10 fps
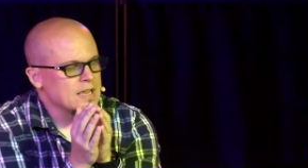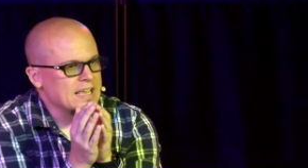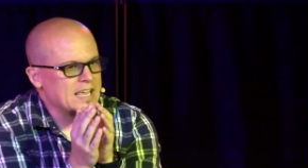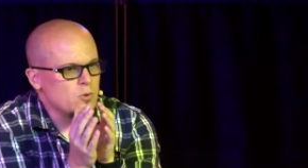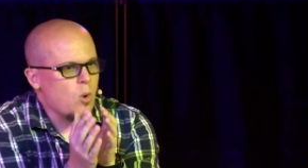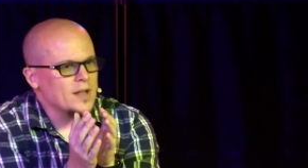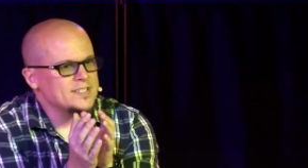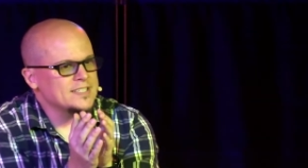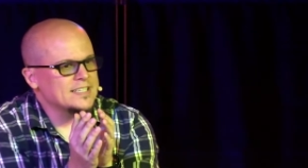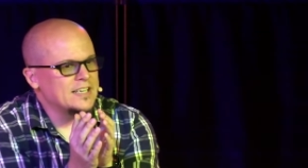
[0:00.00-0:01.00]
he
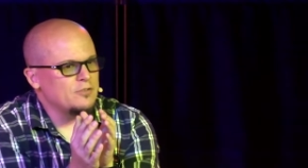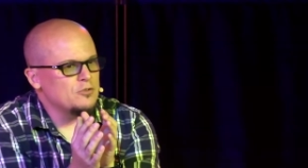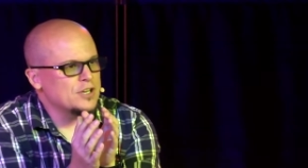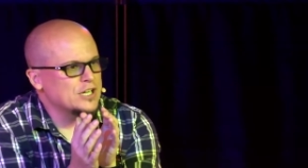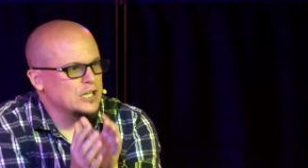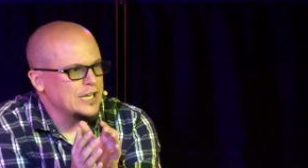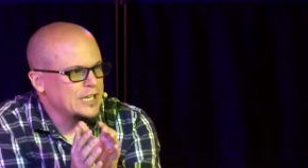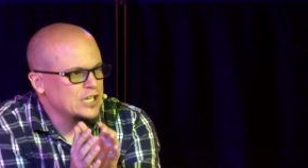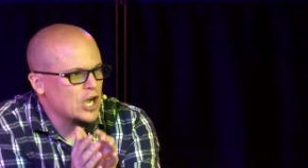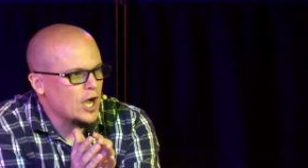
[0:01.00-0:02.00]
wants to give you the
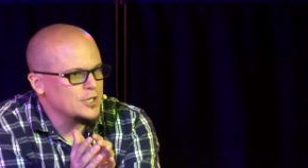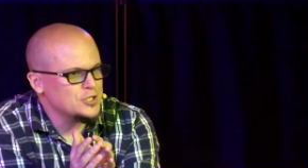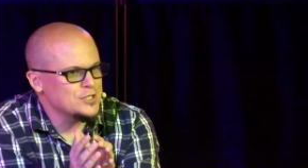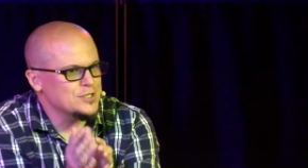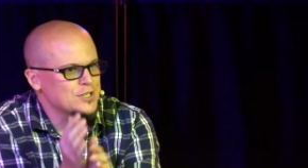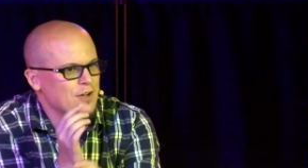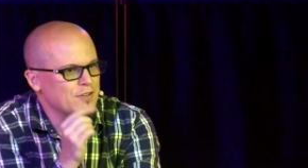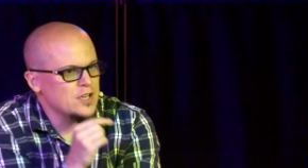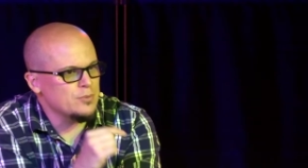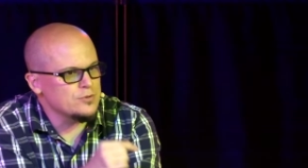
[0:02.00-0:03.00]
clean conscience of
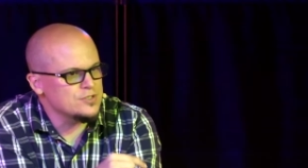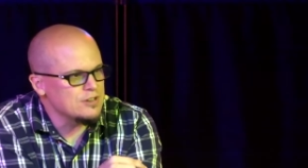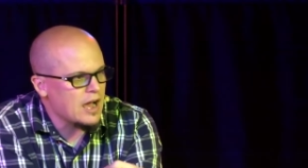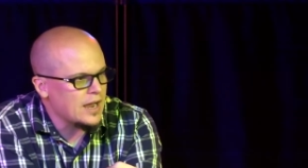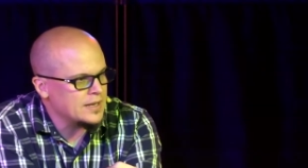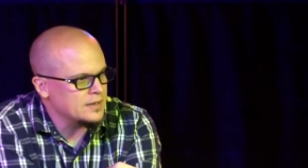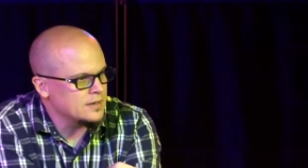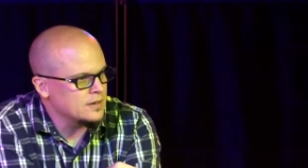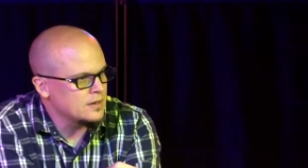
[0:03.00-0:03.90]
Hebrews 9.